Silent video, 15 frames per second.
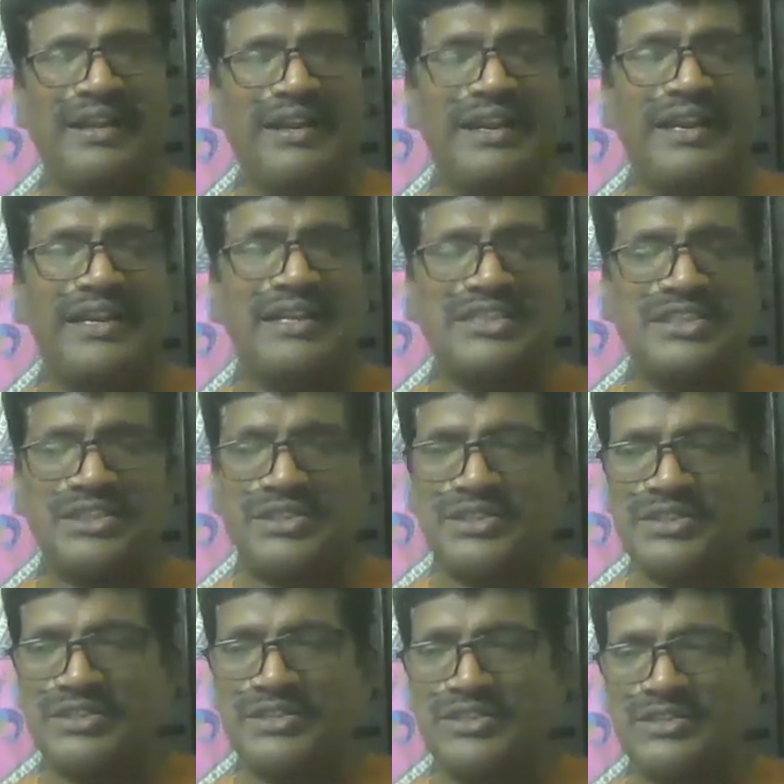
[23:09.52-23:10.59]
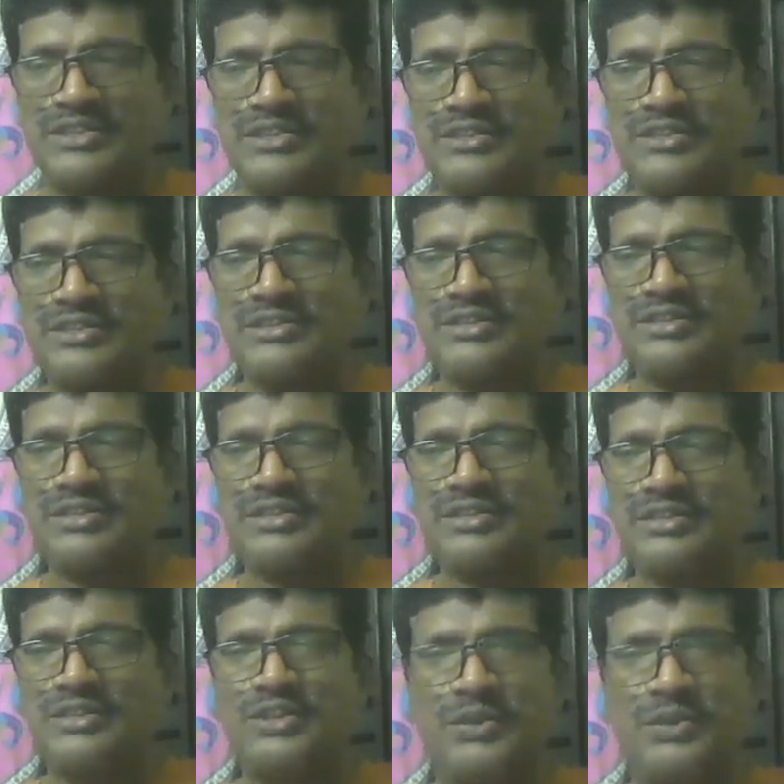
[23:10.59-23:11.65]
It is
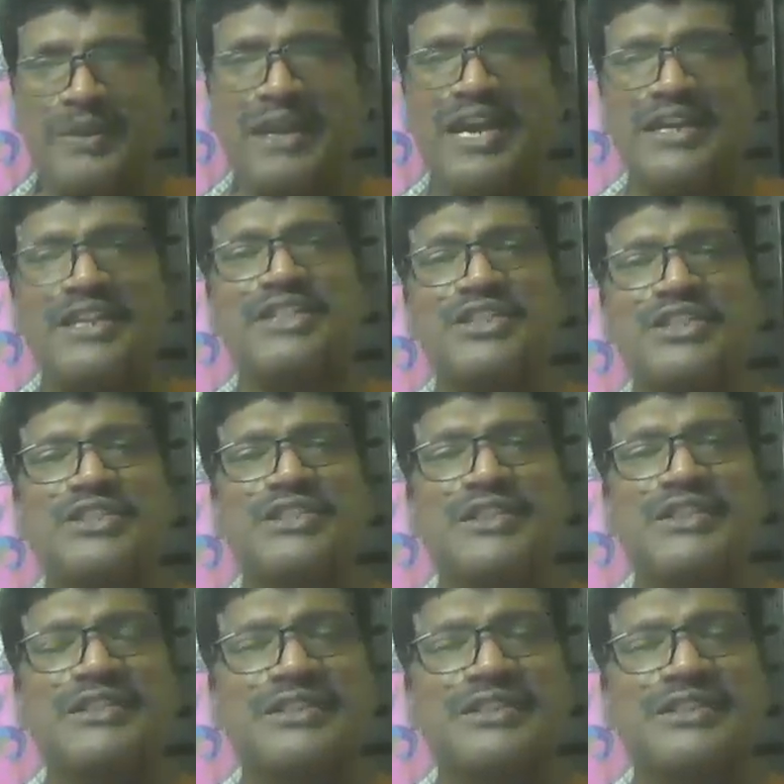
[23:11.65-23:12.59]
to be understood.